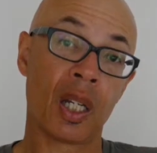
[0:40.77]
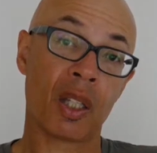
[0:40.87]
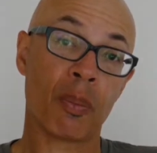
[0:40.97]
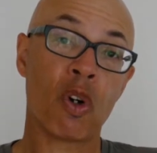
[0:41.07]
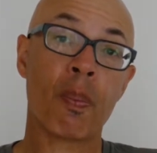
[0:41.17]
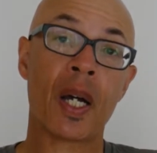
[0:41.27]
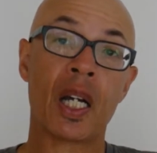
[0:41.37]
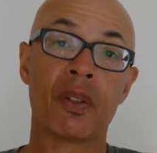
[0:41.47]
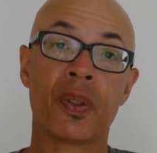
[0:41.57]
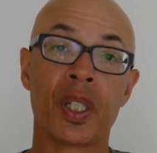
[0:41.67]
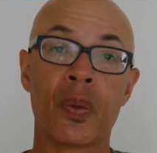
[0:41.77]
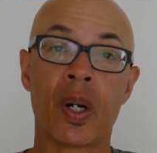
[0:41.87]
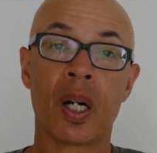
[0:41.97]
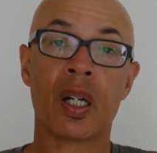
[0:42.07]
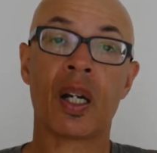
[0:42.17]
The more powerful you
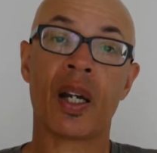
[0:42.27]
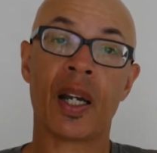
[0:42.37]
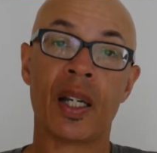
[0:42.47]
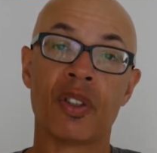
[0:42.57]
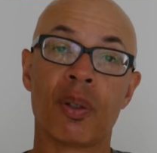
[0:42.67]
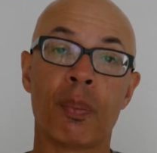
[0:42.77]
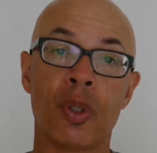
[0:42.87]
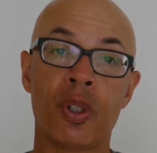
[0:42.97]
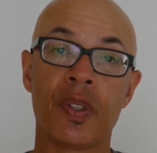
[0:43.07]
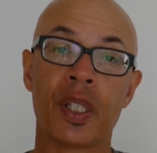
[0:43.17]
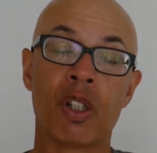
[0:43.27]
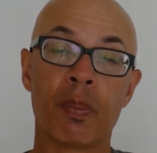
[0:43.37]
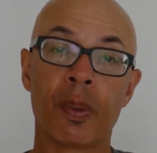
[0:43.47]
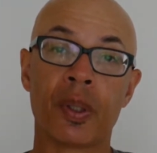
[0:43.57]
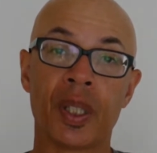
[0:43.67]
are at moving your
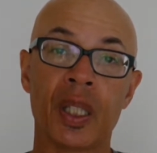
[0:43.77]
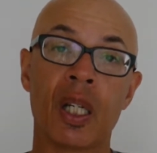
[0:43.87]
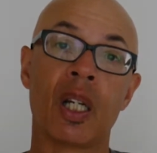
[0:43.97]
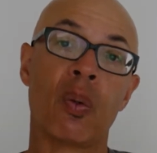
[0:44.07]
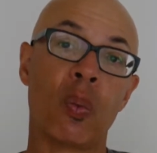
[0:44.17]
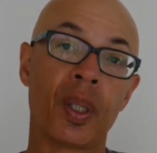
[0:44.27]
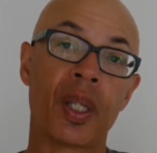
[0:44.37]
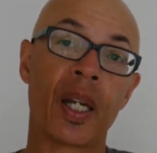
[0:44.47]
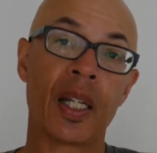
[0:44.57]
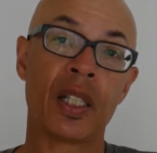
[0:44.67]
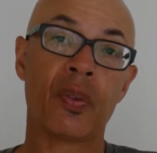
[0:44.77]
body with that added